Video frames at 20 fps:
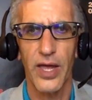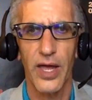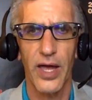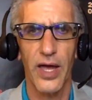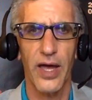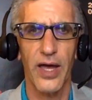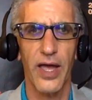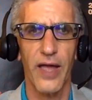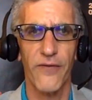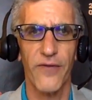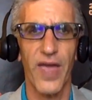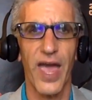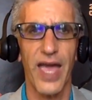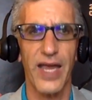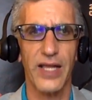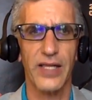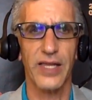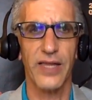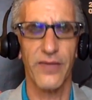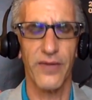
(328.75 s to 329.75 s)
Uh, if you
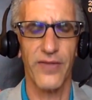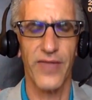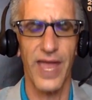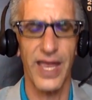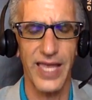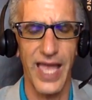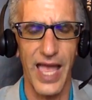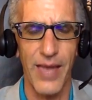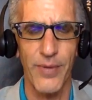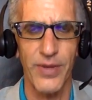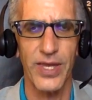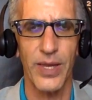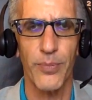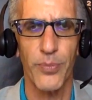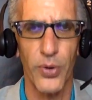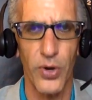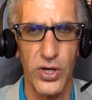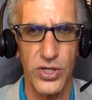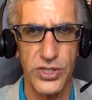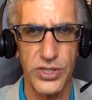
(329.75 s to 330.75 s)
had Cleveland that game and you
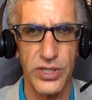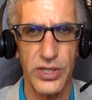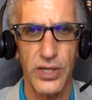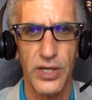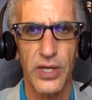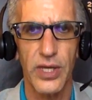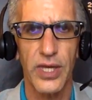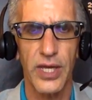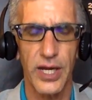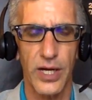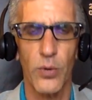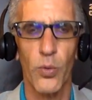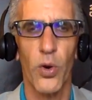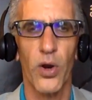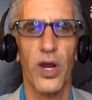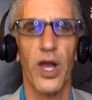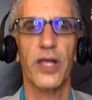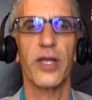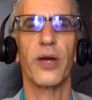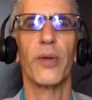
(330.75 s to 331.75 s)
pushed, you need to
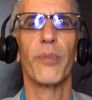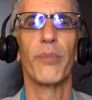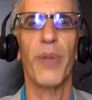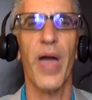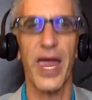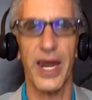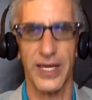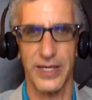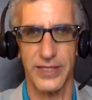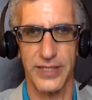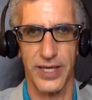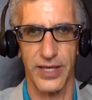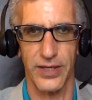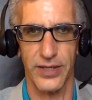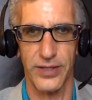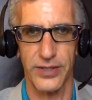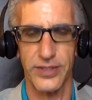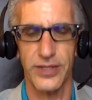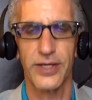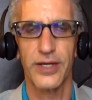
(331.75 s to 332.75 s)
work on your betting
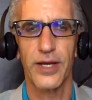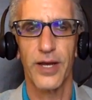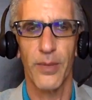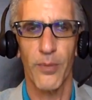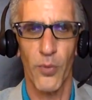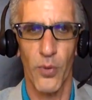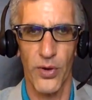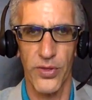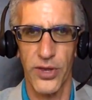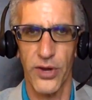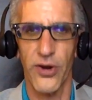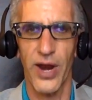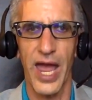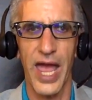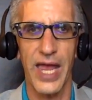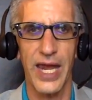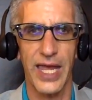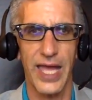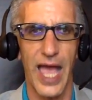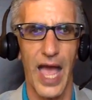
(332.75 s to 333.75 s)
skills more than your
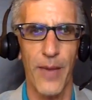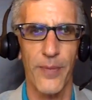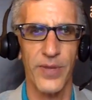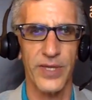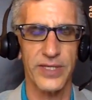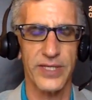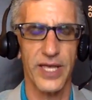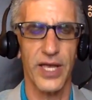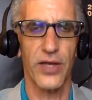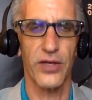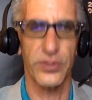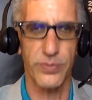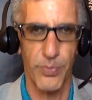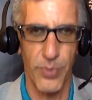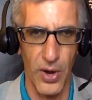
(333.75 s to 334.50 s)
handicapping skills.